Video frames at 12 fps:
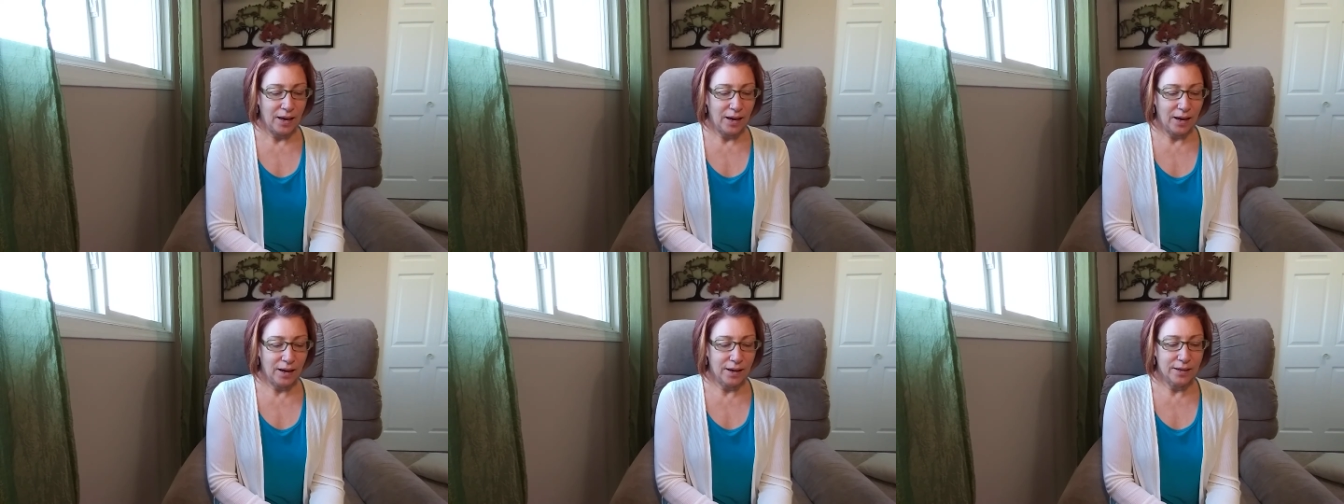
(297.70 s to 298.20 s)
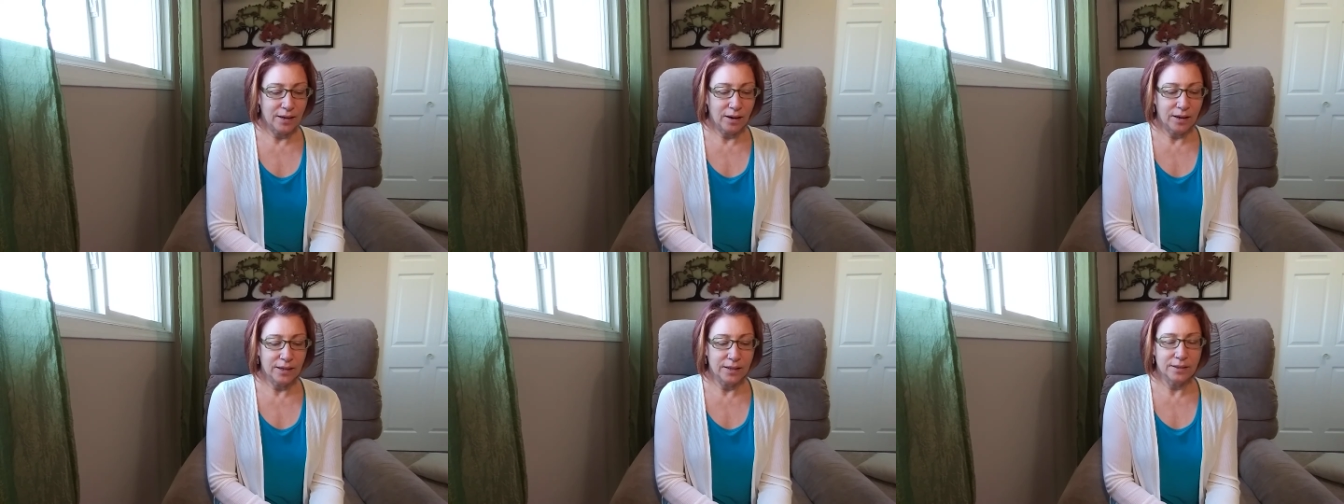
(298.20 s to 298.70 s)
I,
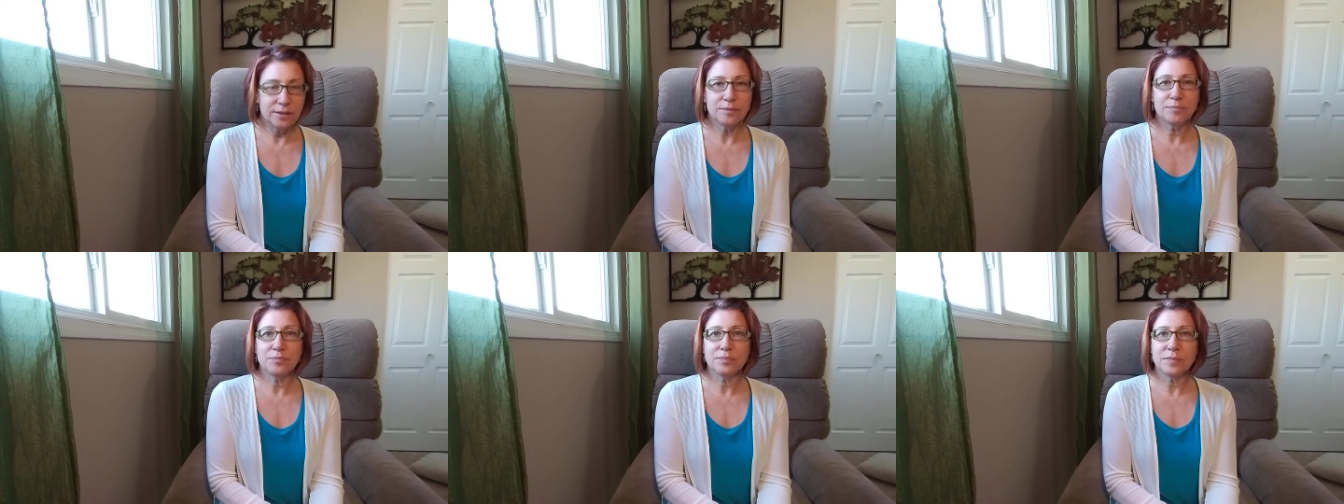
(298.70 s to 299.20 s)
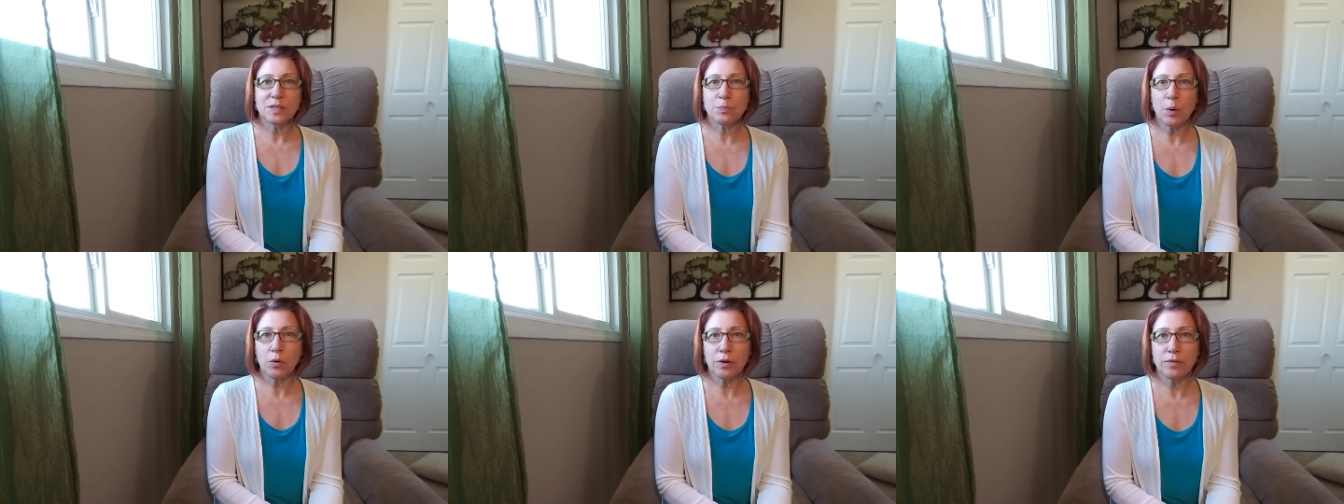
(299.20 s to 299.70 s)
I
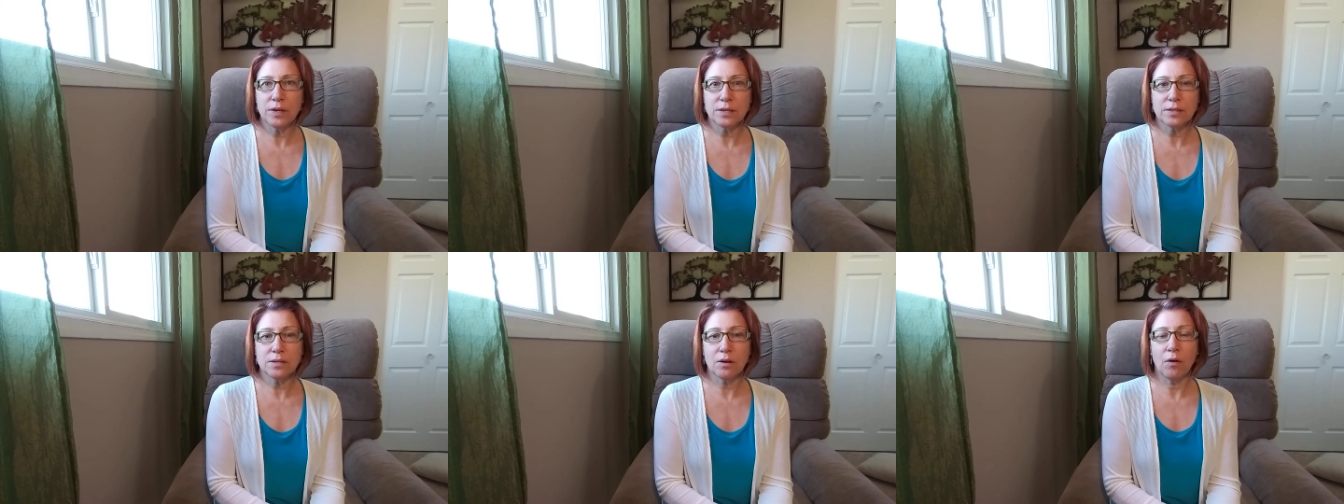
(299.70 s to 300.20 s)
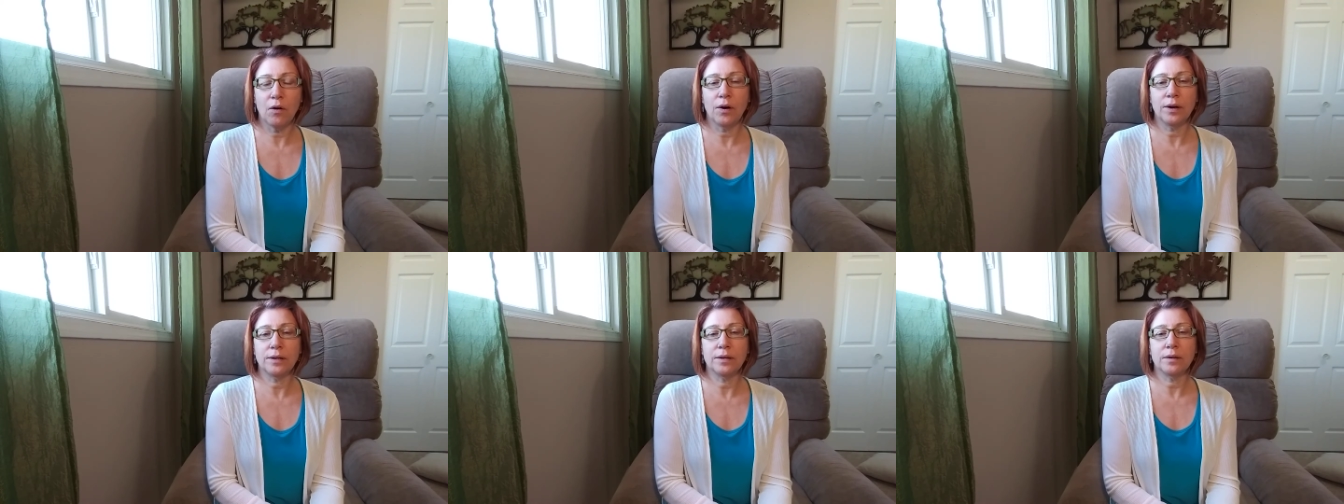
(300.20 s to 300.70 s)
spoke of this
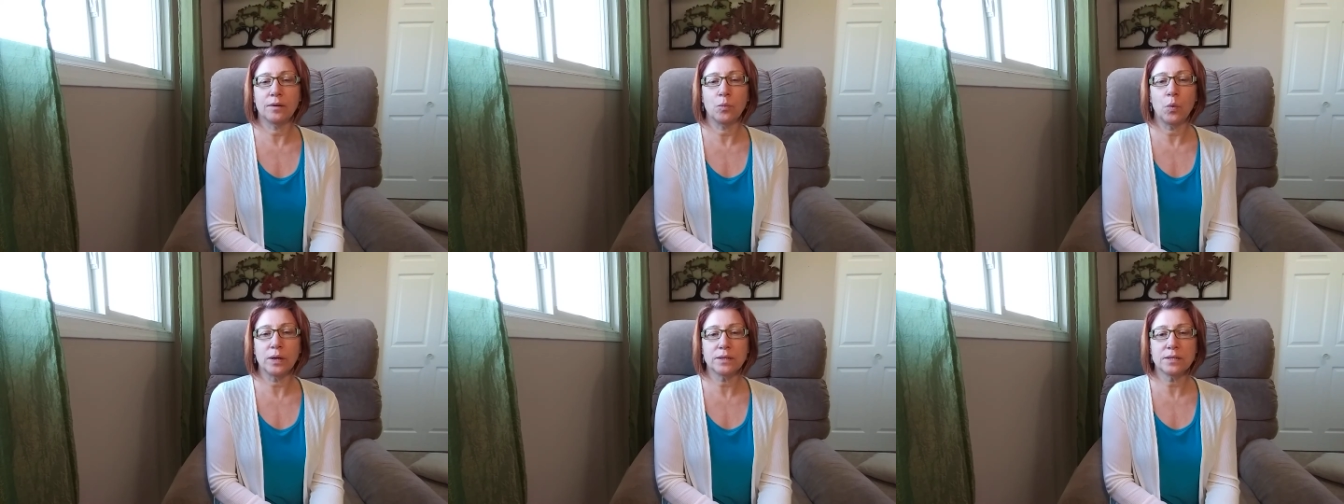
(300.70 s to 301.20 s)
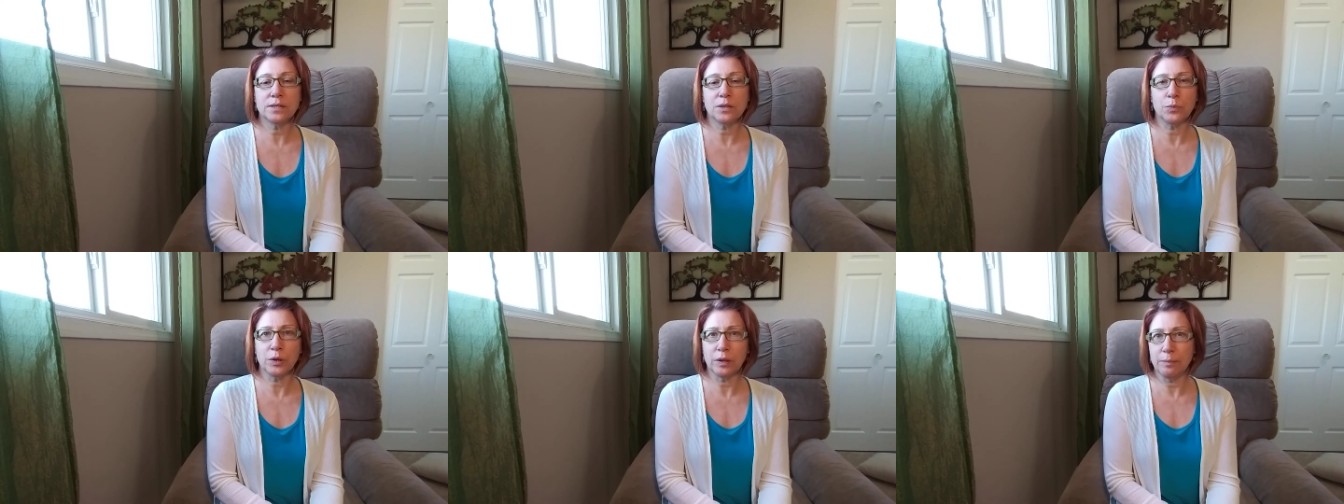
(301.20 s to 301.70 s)
on what does
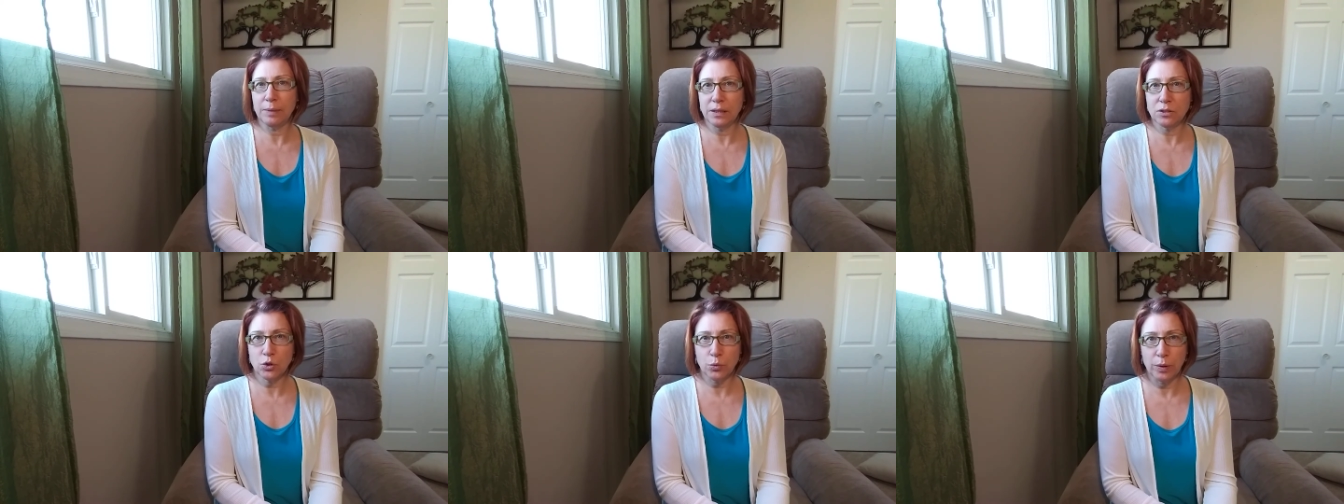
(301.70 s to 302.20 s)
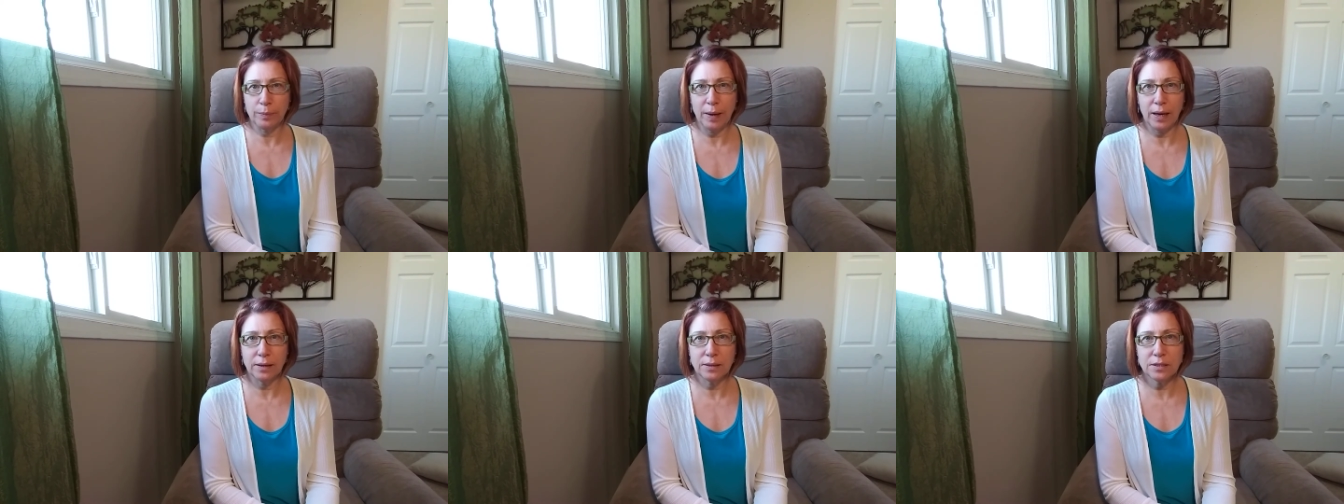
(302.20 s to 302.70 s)
it really mean to
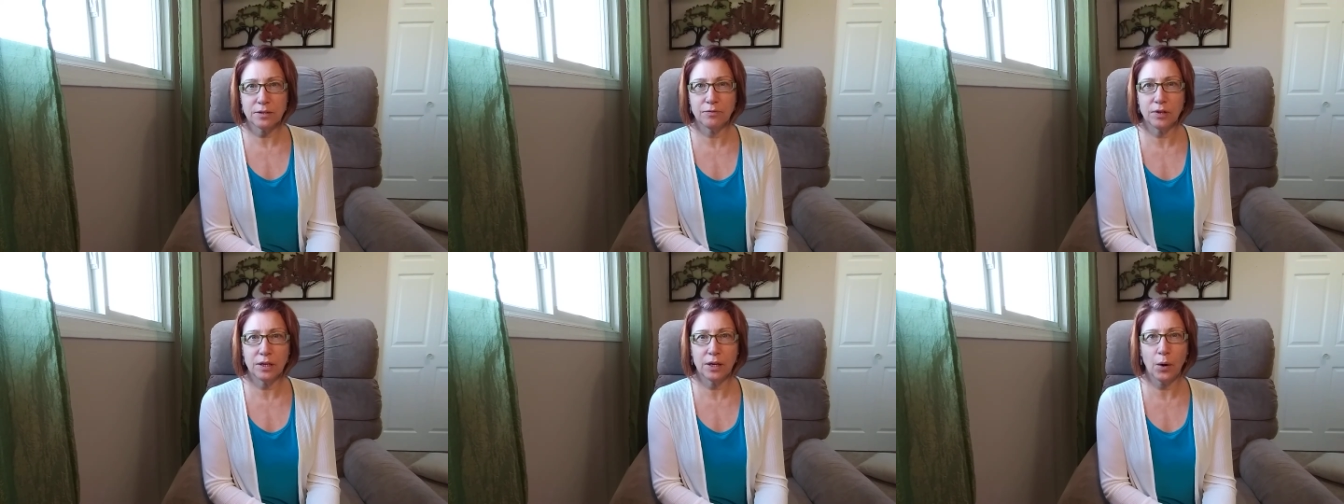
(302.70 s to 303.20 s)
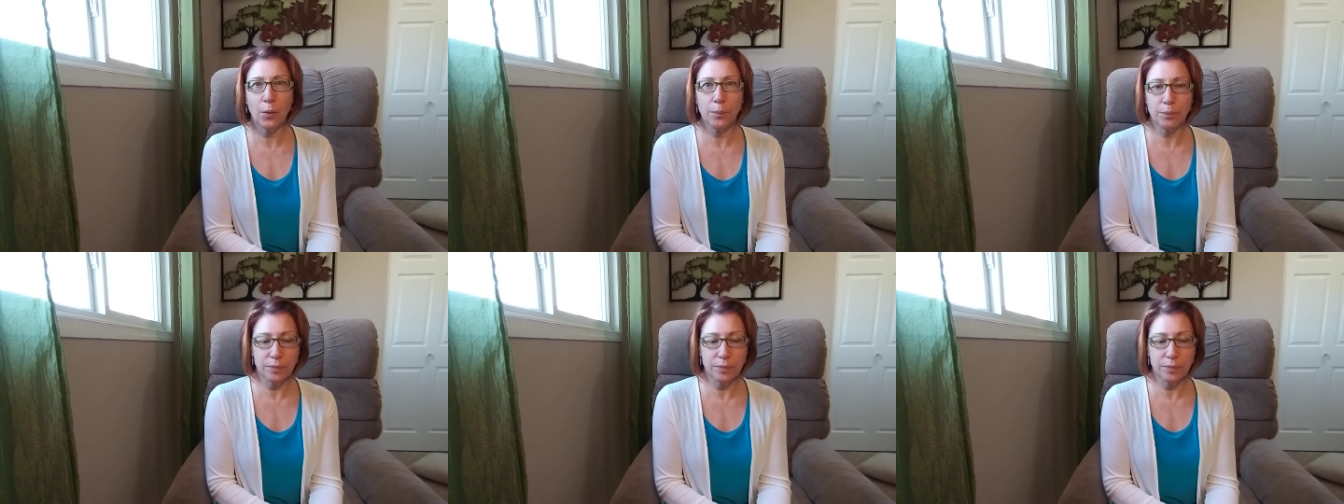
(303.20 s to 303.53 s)
repent video,